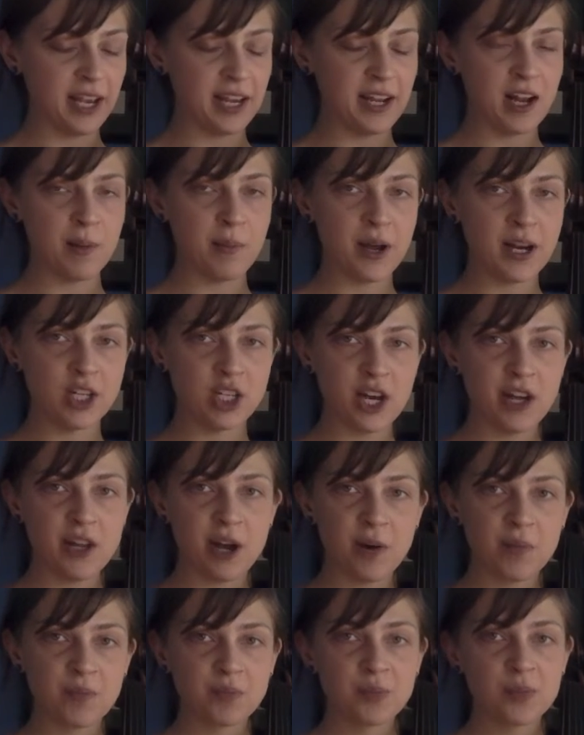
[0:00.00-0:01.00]
it on my cello.
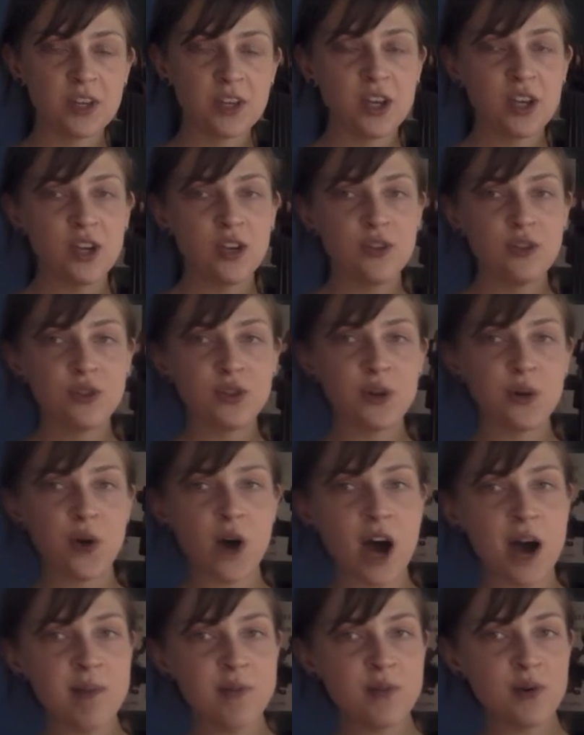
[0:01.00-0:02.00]
So
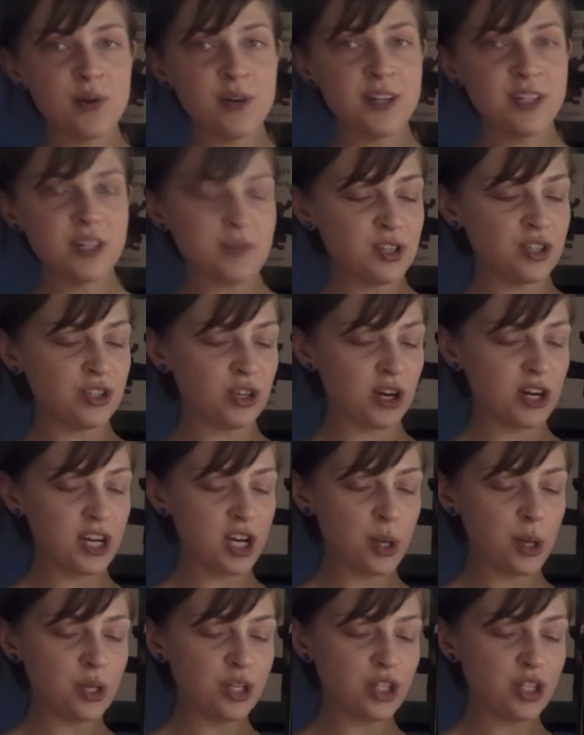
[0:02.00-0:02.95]
I'm going to be starting on